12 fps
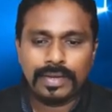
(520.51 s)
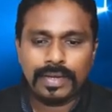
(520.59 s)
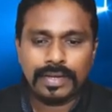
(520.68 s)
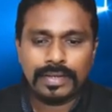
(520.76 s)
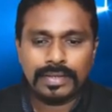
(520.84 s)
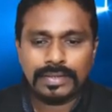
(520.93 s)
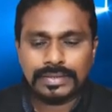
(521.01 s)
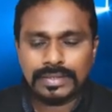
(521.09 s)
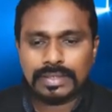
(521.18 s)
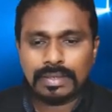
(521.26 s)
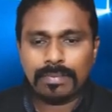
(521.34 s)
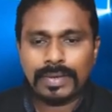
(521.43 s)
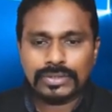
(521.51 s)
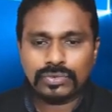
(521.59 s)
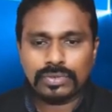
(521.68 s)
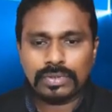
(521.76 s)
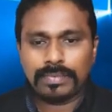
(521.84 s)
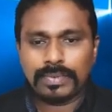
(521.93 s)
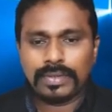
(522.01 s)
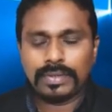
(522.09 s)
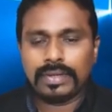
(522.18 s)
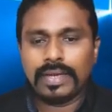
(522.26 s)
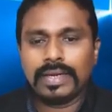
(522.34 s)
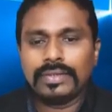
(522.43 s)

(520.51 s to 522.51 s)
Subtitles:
and it just applies to the printer,